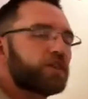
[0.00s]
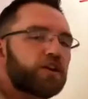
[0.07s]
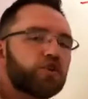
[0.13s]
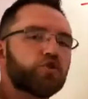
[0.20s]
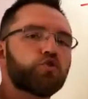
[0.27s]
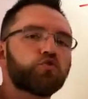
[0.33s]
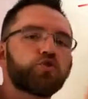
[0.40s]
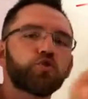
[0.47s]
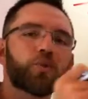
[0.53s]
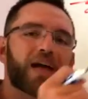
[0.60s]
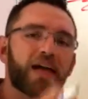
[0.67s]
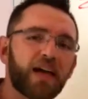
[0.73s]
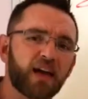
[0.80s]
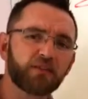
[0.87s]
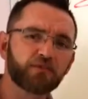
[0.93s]
that you do
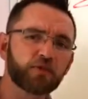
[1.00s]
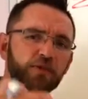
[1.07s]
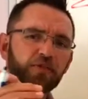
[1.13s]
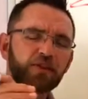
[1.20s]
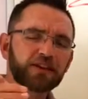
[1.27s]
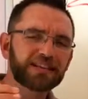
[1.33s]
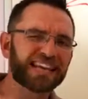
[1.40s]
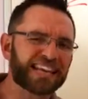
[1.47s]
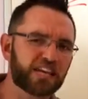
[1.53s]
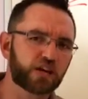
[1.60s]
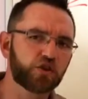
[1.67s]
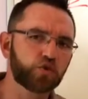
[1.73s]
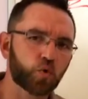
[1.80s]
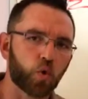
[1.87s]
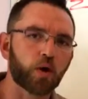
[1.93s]
everything
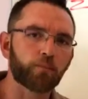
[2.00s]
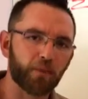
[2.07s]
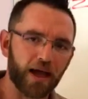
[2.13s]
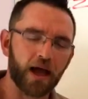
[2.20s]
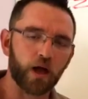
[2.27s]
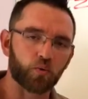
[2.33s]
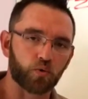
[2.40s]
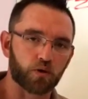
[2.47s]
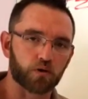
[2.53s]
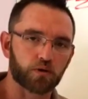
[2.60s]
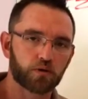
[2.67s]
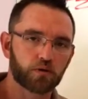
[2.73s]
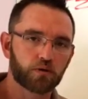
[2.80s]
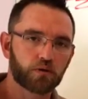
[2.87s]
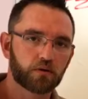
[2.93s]
in your power
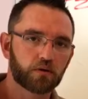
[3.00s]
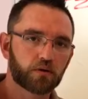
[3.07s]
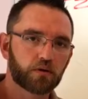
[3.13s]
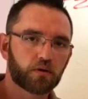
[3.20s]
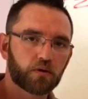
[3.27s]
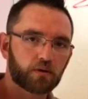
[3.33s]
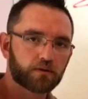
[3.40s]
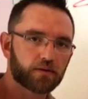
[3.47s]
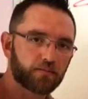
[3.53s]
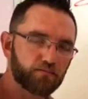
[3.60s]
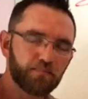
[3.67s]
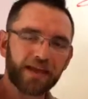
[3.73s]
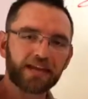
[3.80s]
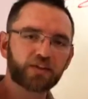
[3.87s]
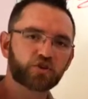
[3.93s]
to
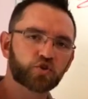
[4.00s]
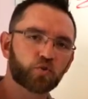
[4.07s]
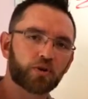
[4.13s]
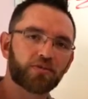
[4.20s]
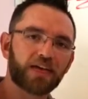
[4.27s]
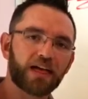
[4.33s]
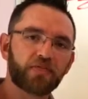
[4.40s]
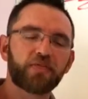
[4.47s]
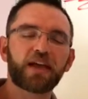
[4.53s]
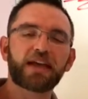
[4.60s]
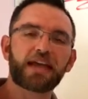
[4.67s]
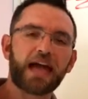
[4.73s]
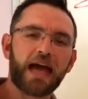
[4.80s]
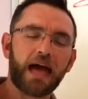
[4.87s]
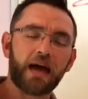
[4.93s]
make sure that
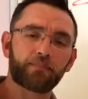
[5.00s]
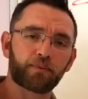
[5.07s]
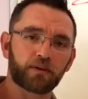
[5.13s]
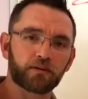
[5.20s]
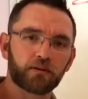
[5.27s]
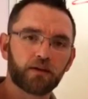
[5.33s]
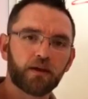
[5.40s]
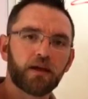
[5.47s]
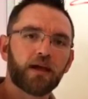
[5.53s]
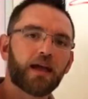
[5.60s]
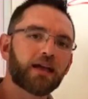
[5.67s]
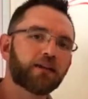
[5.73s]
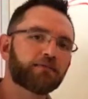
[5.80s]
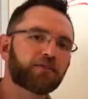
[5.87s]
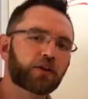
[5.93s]
they happen.
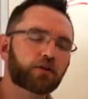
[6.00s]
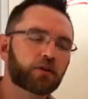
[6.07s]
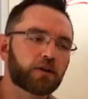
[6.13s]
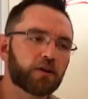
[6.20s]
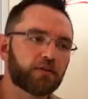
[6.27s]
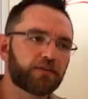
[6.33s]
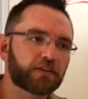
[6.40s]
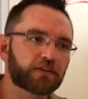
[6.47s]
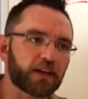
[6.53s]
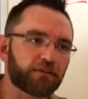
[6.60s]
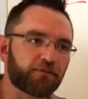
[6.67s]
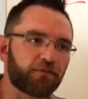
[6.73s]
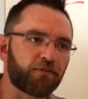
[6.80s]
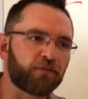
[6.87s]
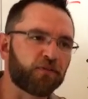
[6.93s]
And if it's a
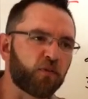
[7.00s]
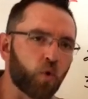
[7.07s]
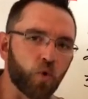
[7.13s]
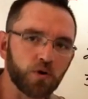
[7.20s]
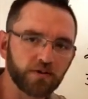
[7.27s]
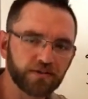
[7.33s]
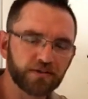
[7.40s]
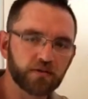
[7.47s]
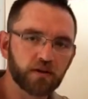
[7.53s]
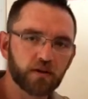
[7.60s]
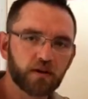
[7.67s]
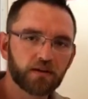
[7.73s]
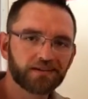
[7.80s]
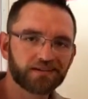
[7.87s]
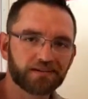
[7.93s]
forced
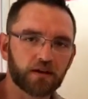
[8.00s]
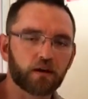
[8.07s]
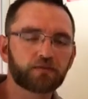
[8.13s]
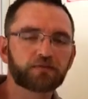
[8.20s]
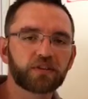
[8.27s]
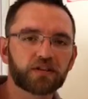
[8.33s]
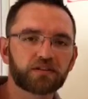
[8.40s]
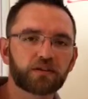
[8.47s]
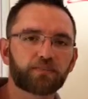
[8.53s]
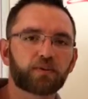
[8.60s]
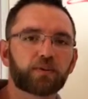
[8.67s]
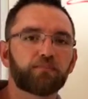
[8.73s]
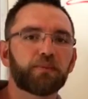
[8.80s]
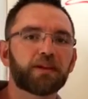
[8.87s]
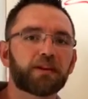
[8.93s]

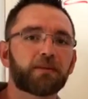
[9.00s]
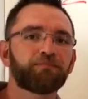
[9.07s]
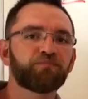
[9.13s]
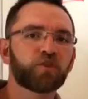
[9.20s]
self-discipline, meaning